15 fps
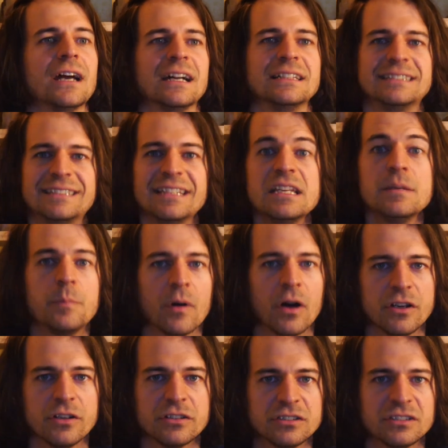a deep
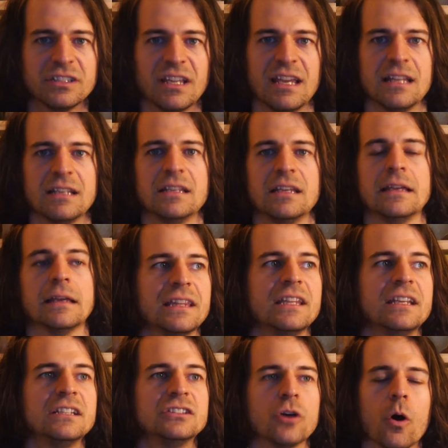understanding
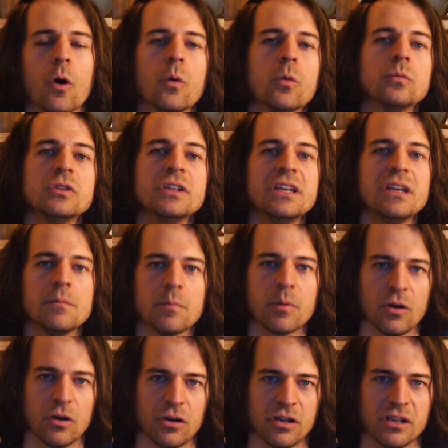that is only
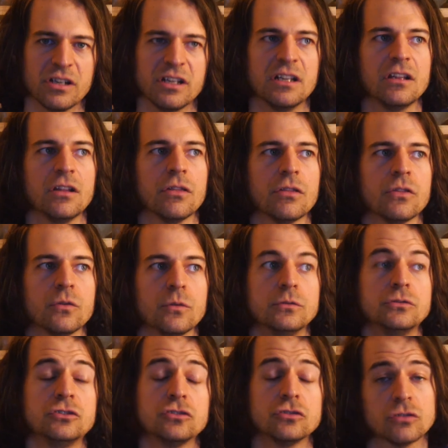imparted through
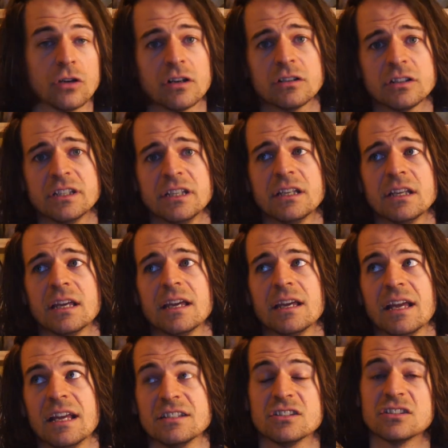struggling
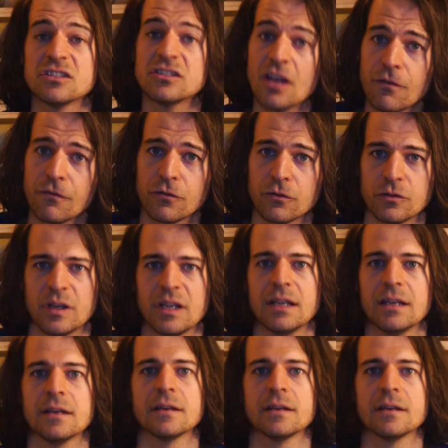and suffering.